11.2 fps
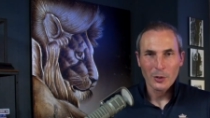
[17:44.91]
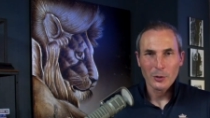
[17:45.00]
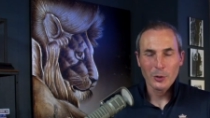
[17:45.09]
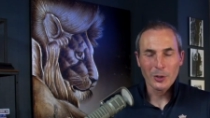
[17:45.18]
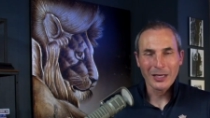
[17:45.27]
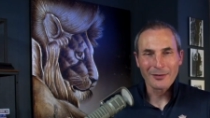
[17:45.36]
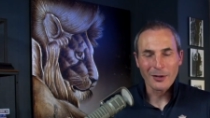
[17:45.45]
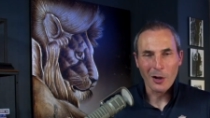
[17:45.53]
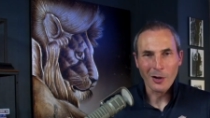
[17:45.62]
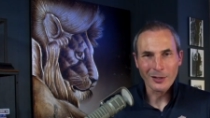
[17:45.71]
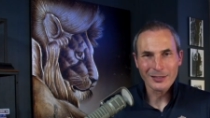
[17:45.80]
you're going to have a
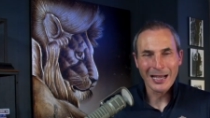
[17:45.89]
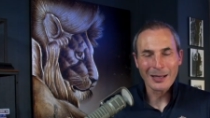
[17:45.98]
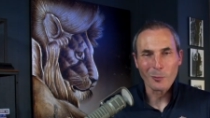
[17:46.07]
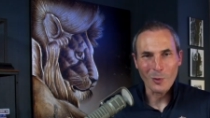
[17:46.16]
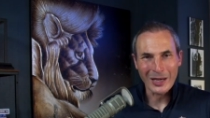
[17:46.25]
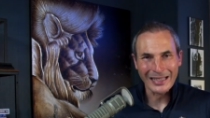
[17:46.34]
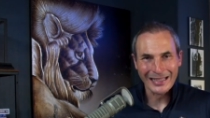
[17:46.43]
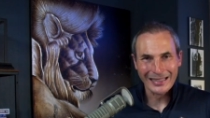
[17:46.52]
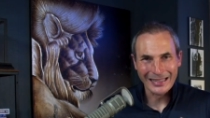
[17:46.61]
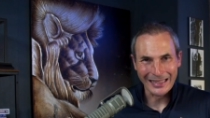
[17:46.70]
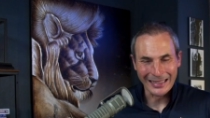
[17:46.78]
hard time winning
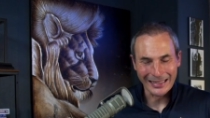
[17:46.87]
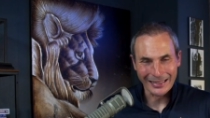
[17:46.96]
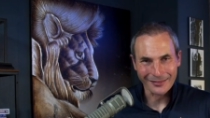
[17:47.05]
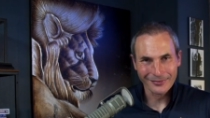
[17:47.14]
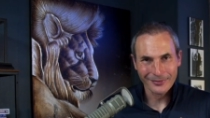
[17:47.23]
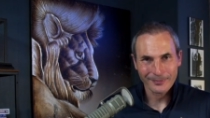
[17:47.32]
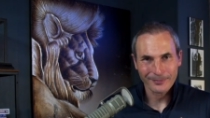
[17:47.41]
in life,